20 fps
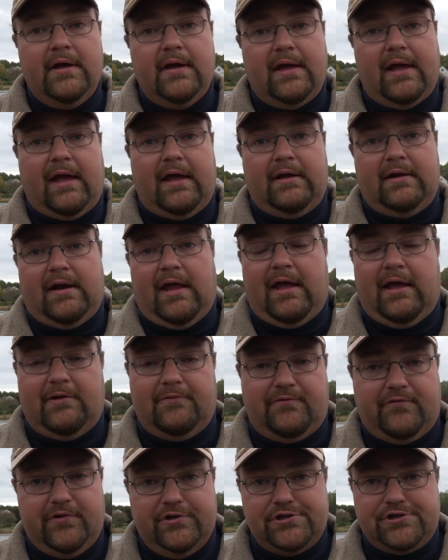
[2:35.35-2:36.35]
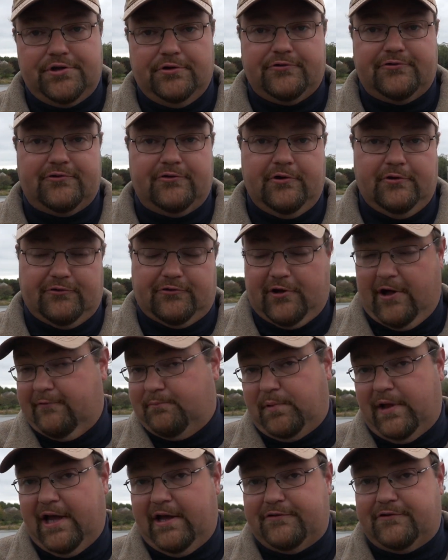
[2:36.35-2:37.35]
and fish your soft
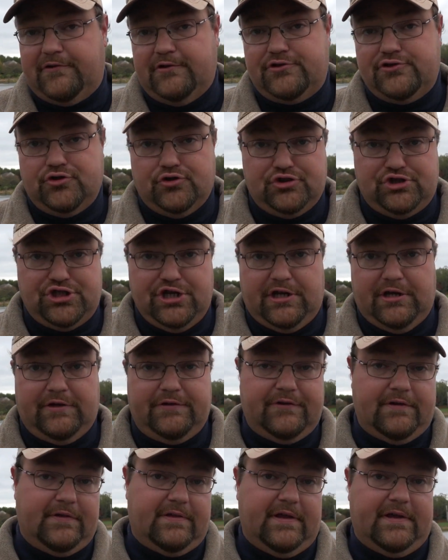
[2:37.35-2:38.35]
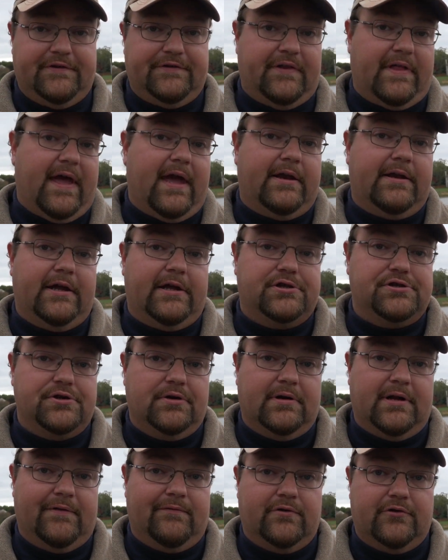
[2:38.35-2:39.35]
plastics, your jigs and things of that nature,
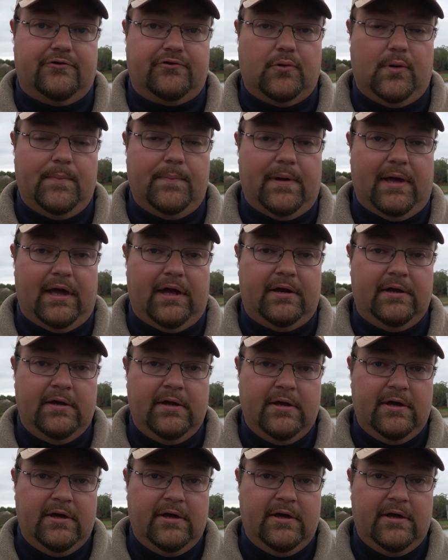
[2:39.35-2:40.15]
and even a swim bait.